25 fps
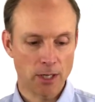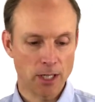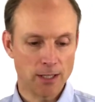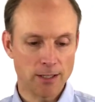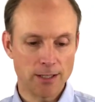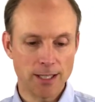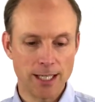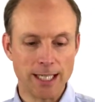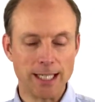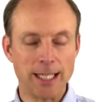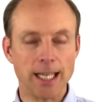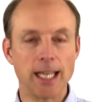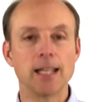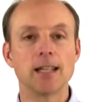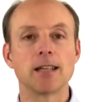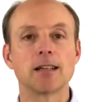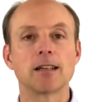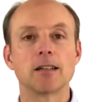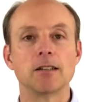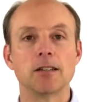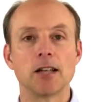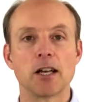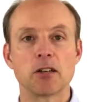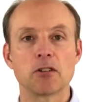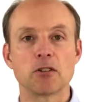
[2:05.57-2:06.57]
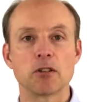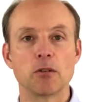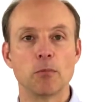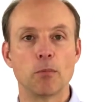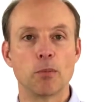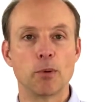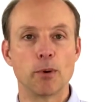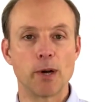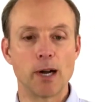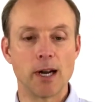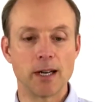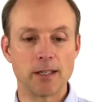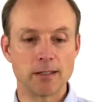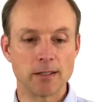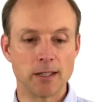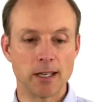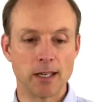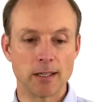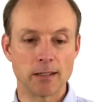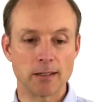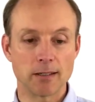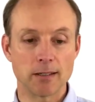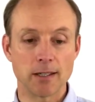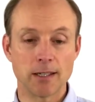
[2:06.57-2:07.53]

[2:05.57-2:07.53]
it's a data collection process,